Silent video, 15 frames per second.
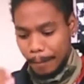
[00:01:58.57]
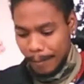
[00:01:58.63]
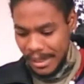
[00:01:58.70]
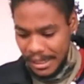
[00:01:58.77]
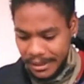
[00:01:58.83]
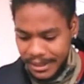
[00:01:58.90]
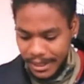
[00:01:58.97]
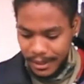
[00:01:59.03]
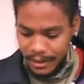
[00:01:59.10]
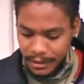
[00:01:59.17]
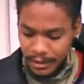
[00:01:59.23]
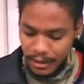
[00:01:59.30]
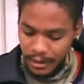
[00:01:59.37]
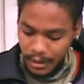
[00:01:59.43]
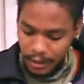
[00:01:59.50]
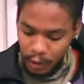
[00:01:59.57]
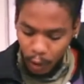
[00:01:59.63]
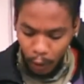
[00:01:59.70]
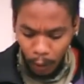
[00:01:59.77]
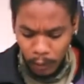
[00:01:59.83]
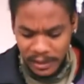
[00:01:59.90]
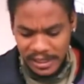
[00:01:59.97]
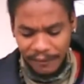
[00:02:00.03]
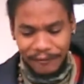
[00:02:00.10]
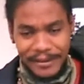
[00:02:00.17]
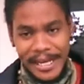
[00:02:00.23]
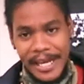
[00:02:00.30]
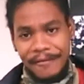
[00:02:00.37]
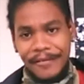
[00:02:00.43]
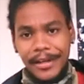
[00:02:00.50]
Building the house of
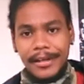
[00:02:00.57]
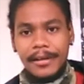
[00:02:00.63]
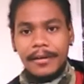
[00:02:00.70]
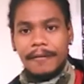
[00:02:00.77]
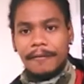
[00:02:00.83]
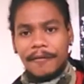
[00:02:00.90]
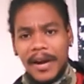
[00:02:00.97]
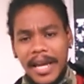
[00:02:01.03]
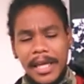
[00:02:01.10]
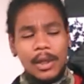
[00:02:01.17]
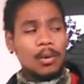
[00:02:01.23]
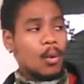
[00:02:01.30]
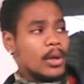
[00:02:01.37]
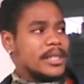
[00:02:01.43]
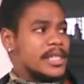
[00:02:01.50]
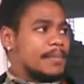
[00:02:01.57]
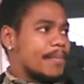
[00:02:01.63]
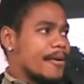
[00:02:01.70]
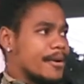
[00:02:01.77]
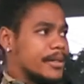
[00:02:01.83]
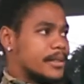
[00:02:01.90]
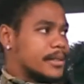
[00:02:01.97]
David via the Holy Spirit.